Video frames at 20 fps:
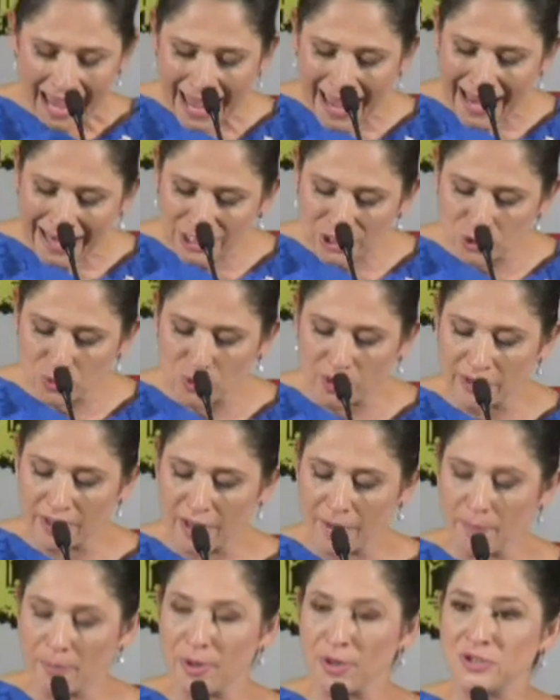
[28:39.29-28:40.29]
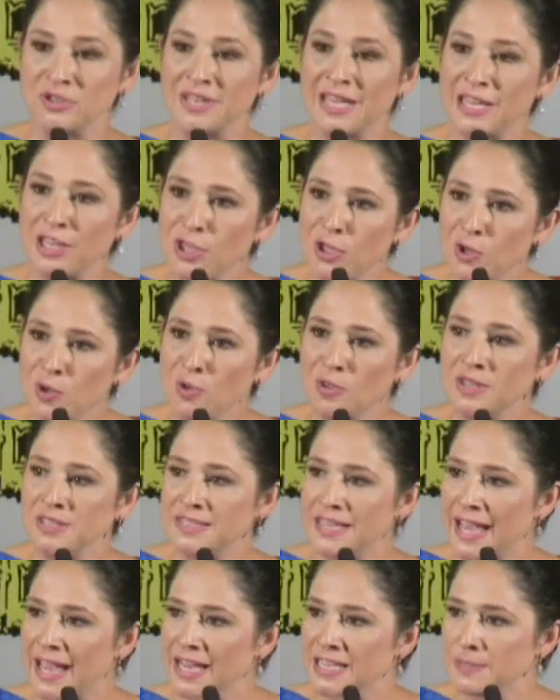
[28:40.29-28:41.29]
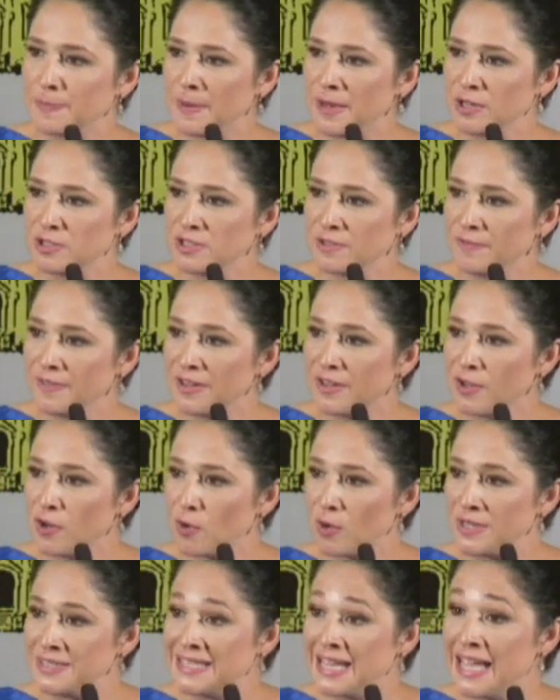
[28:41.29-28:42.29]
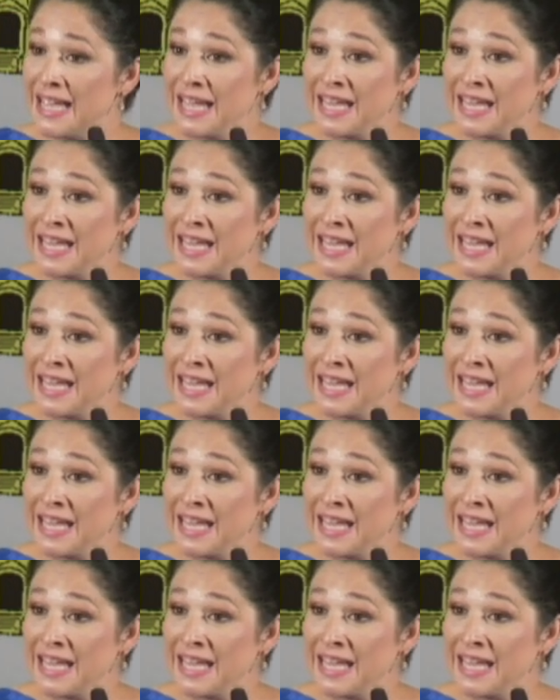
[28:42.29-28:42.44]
actual numbers that you, the taxpayers of Illinois,